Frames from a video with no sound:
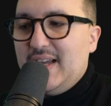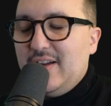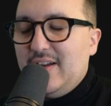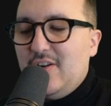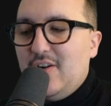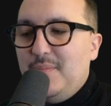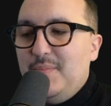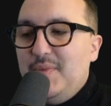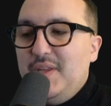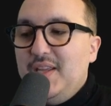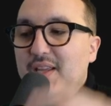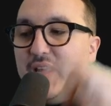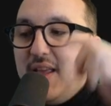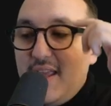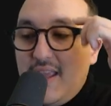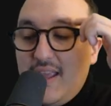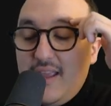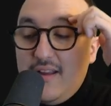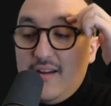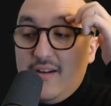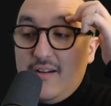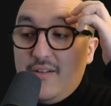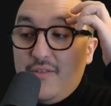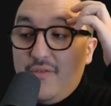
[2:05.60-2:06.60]
coming
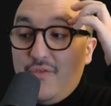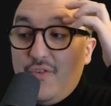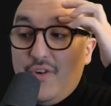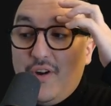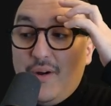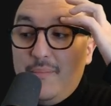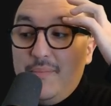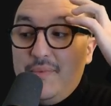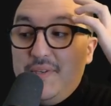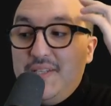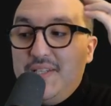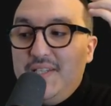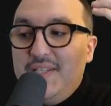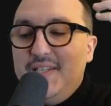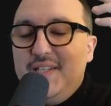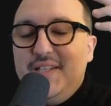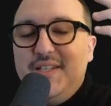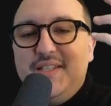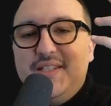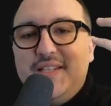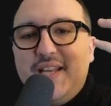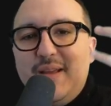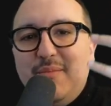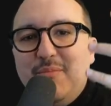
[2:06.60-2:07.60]
here from
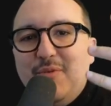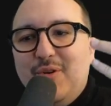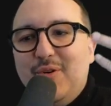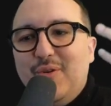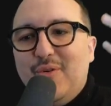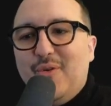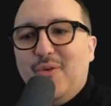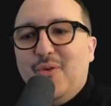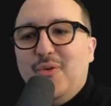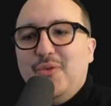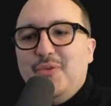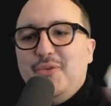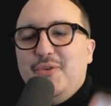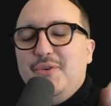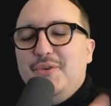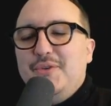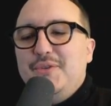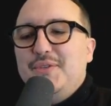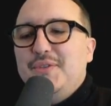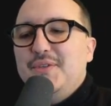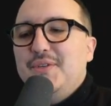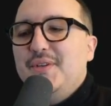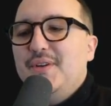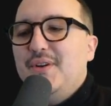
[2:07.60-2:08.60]
the table
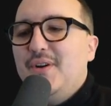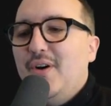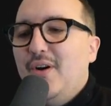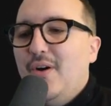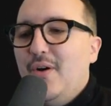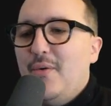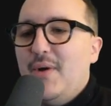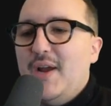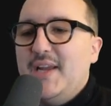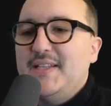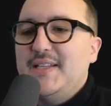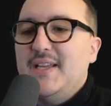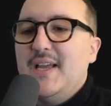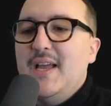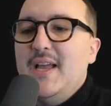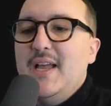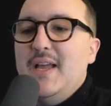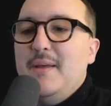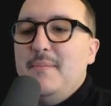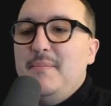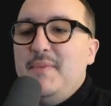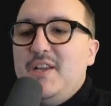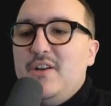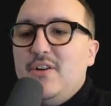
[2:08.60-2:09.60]
orders. All right,
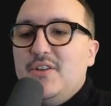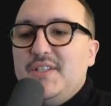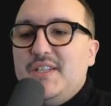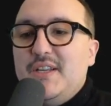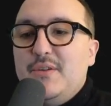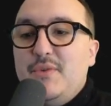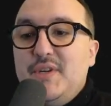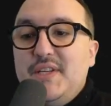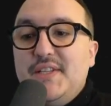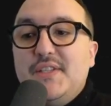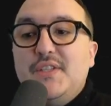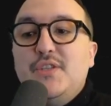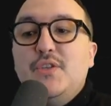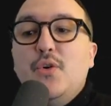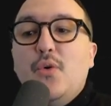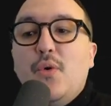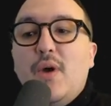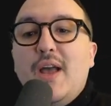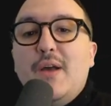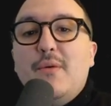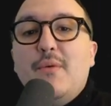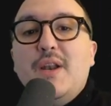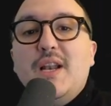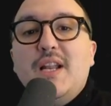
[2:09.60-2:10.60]
because there is
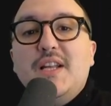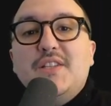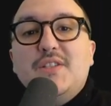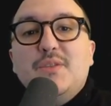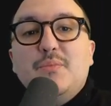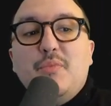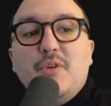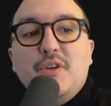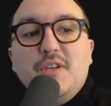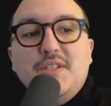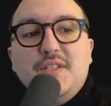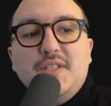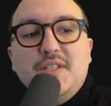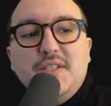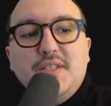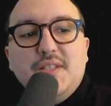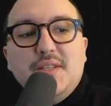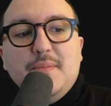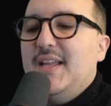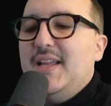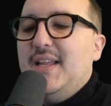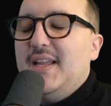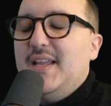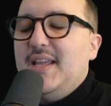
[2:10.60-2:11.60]
no R L S
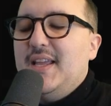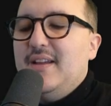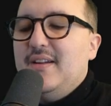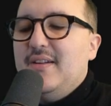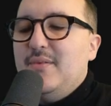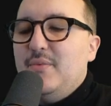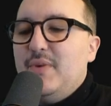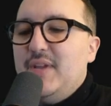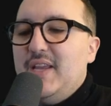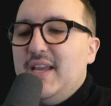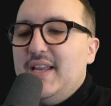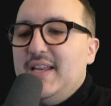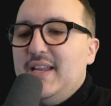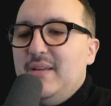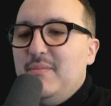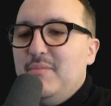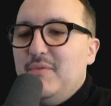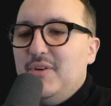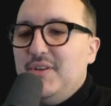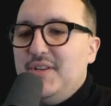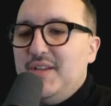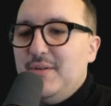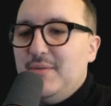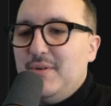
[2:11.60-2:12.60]
policies. Here we
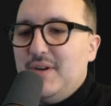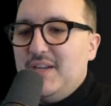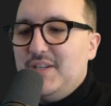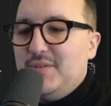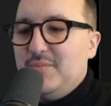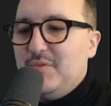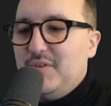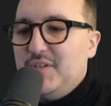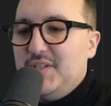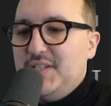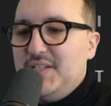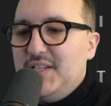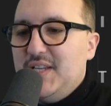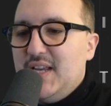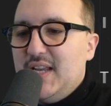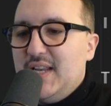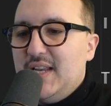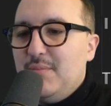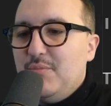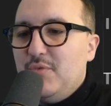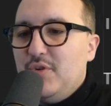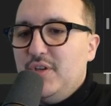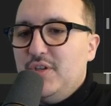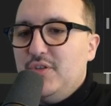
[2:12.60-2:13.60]
enable the R L S policy
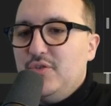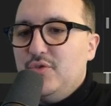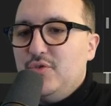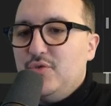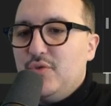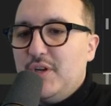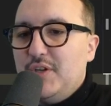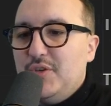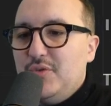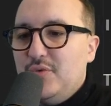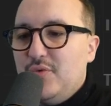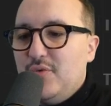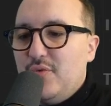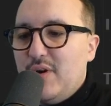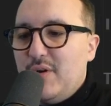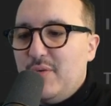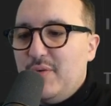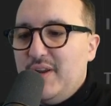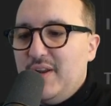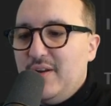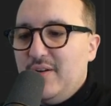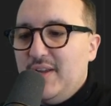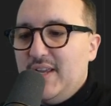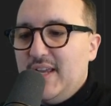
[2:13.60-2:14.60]
and I'm going to try to
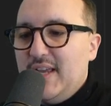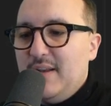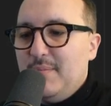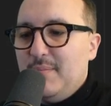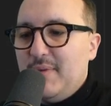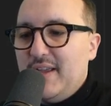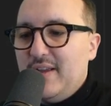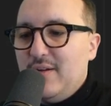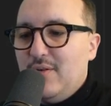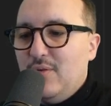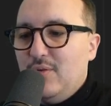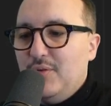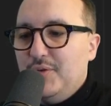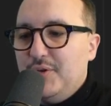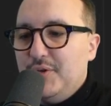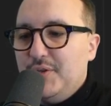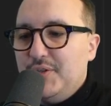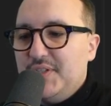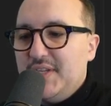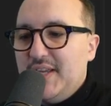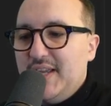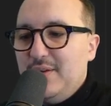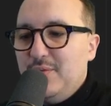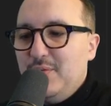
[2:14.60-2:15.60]
query again my
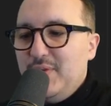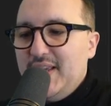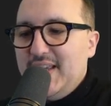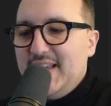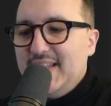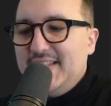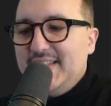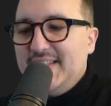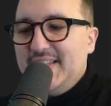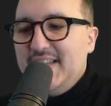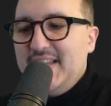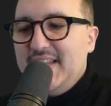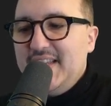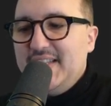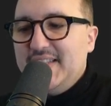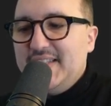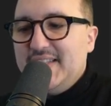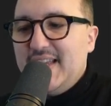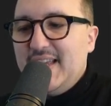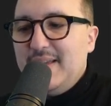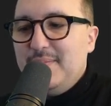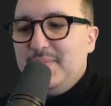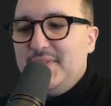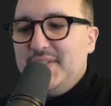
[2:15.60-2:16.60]
orders and we can see
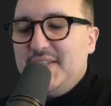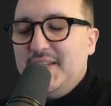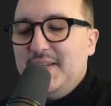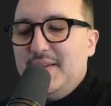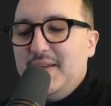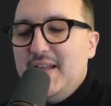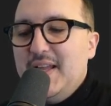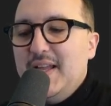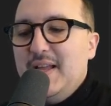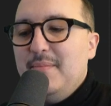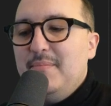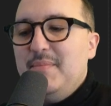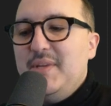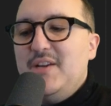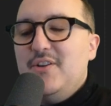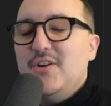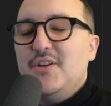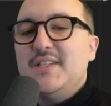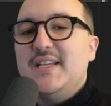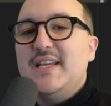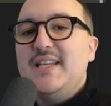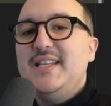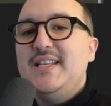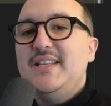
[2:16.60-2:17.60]
it's empty
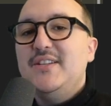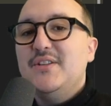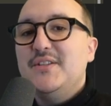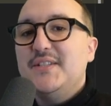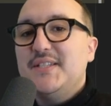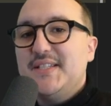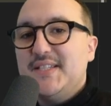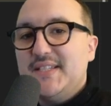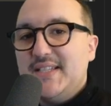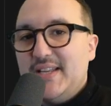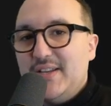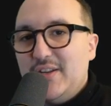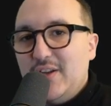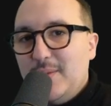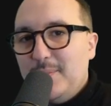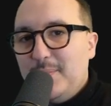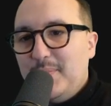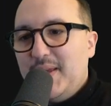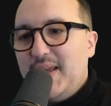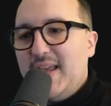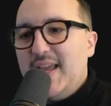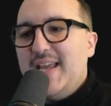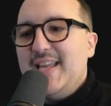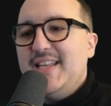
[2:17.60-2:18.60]
because I didn't set
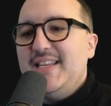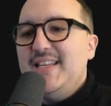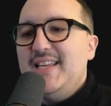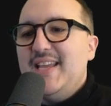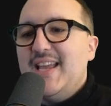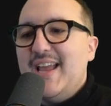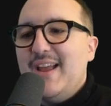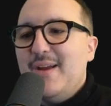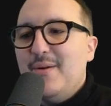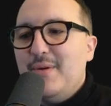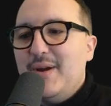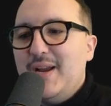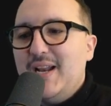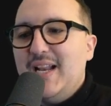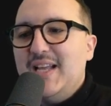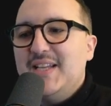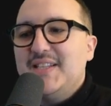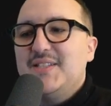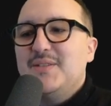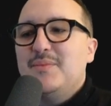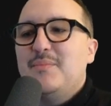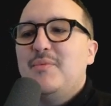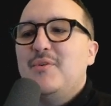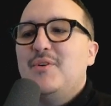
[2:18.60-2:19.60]
up any R L
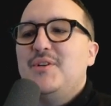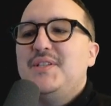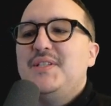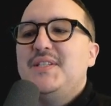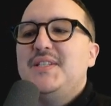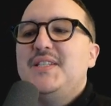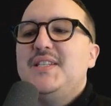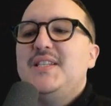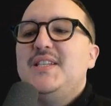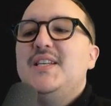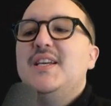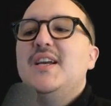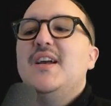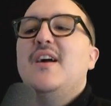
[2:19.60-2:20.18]
S policy